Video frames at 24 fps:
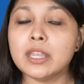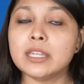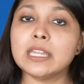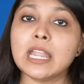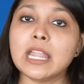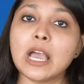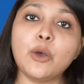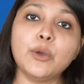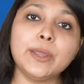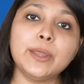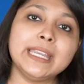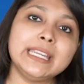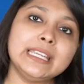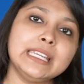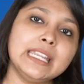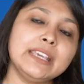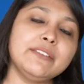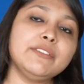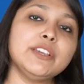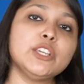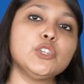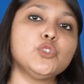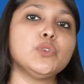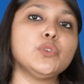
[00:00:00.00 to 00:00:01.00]
Now,
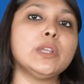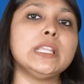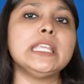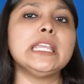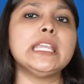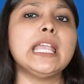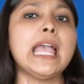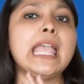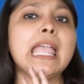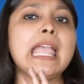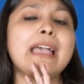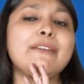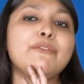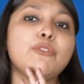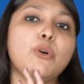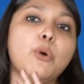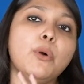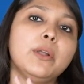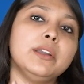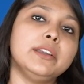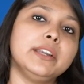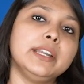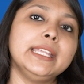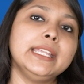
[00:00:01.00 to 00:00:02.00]
individually, I have
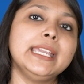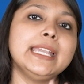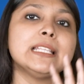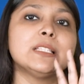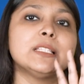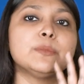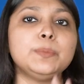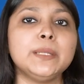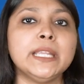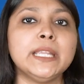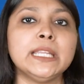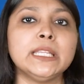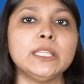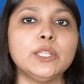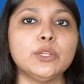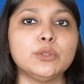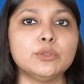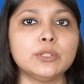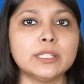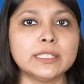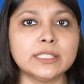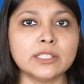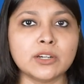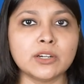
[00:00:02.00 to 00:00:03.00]
already explained
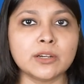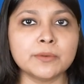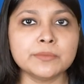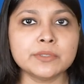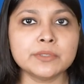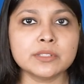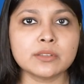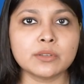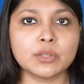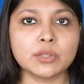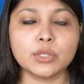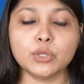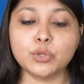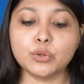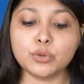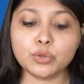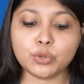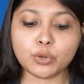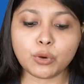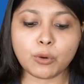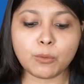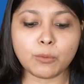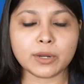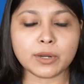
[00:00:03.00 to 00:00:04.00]
you the terms. You
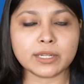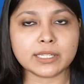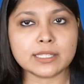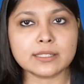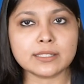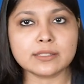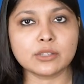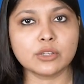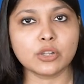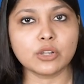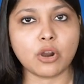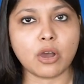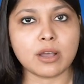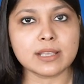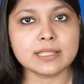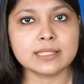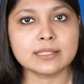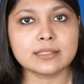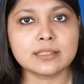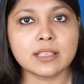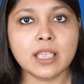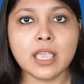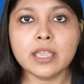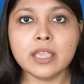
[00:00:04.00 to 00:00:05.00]
know what is
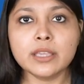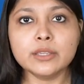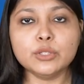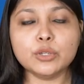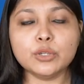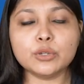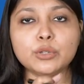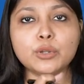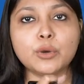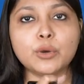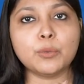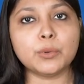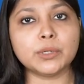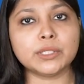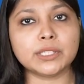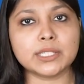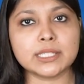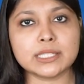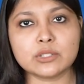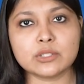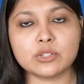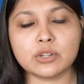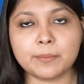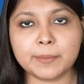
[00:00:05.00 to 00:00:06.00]
gross, you know what
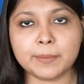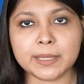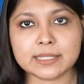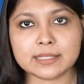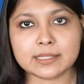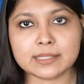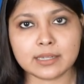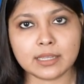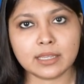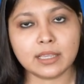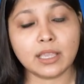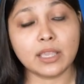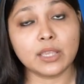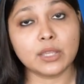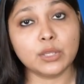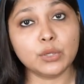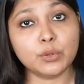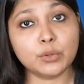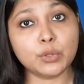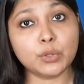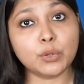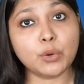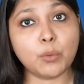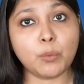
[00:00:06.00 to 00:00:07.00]
is domestic,
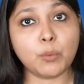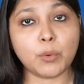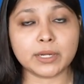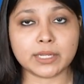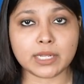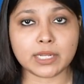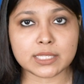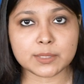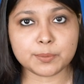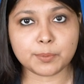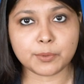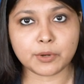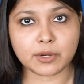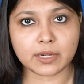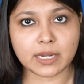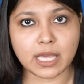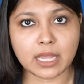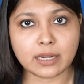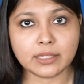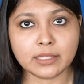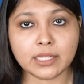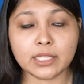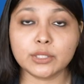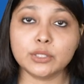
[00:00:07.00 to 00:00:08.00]
you know what is
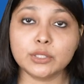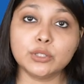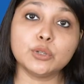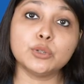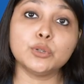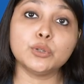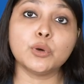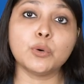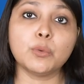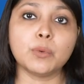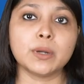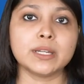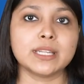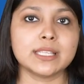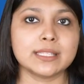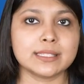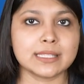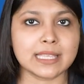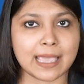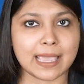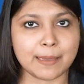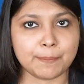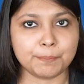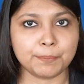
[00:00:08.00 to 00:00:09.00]
product, you know what
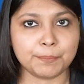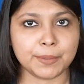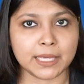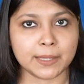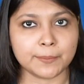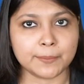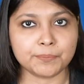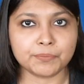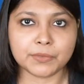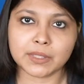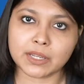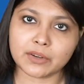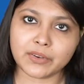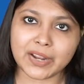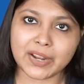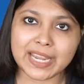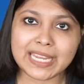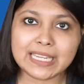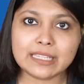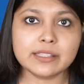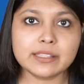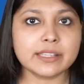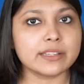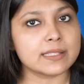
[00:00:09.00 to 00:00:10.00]
is MP,
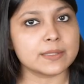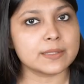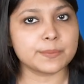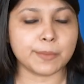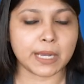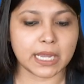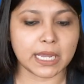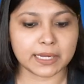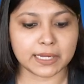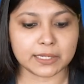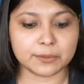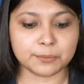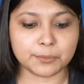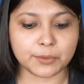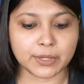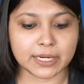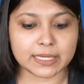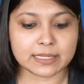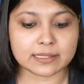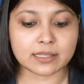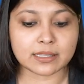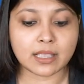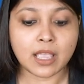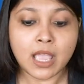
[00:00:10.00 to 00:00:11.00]
right? That is market
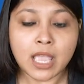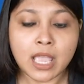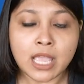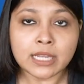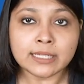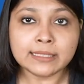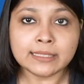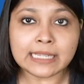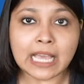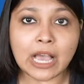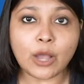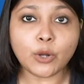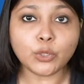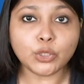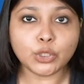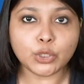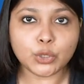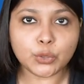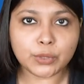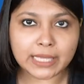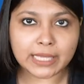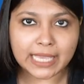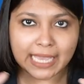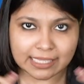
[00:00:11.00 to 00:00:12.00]
price. Now,
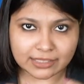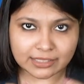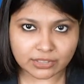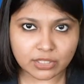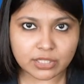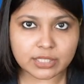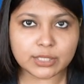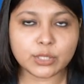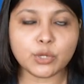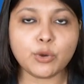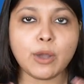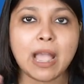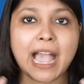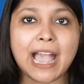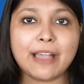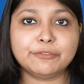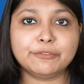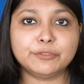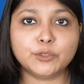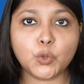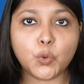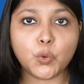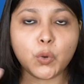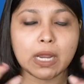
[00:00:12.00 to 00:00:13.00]
together, you
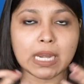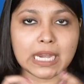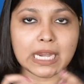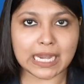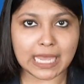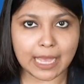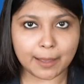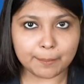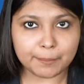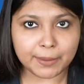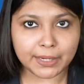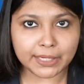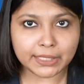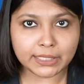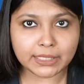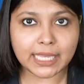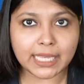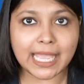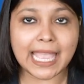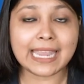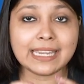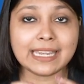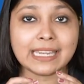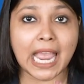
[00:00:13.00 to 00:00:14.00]
have to club it
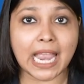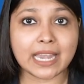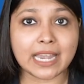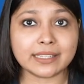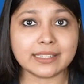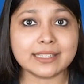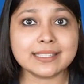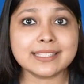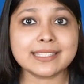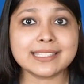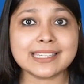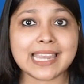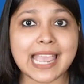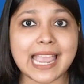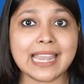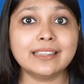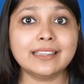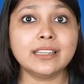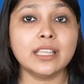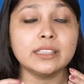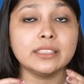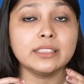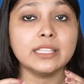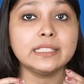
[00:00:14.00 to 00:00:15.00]
and
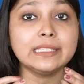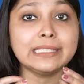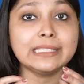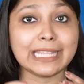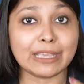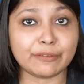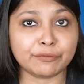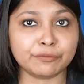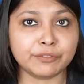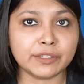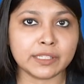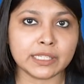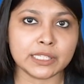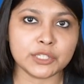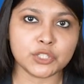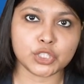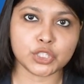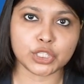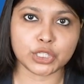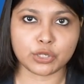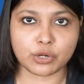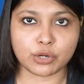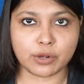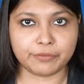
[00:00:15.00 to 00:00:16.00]
understand the
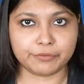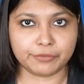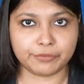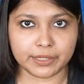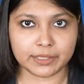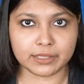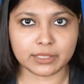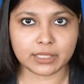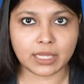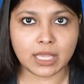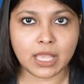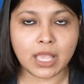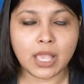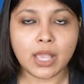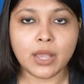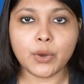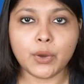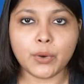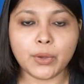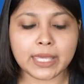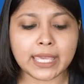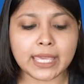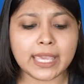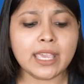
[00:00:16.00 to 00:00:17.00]
definition of it,
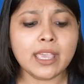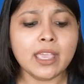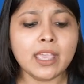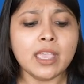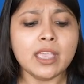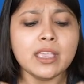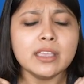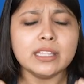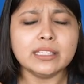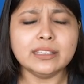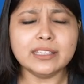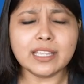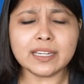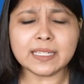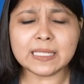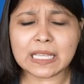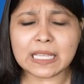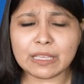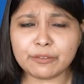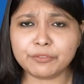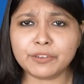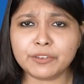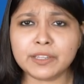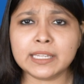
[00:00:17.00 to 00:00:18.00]
okay? The
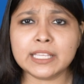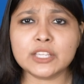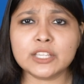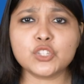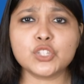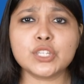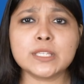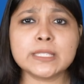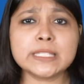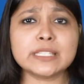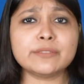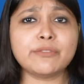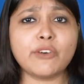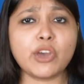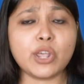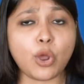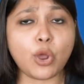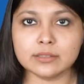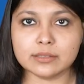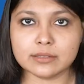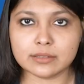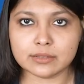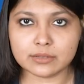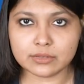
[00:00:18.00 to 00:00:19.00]
definitions for
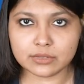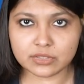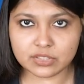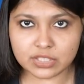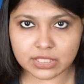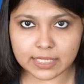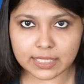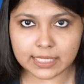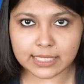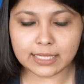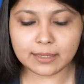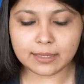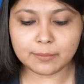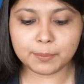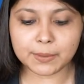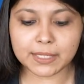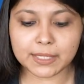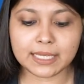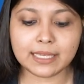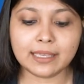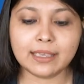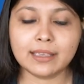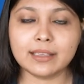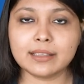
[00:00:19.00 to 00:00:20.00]

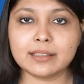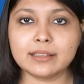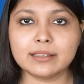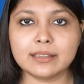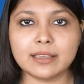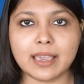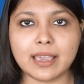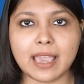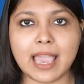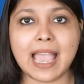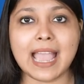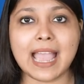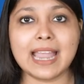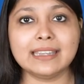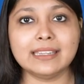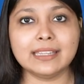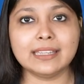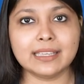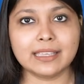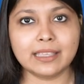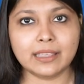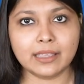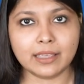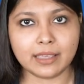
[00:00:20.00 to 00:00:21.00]
GDP at
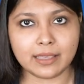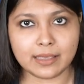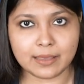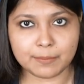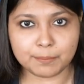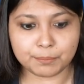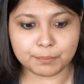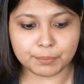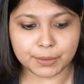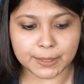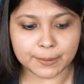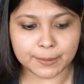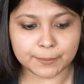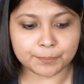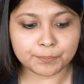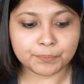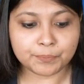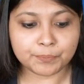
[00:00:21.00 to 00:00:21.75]
MP.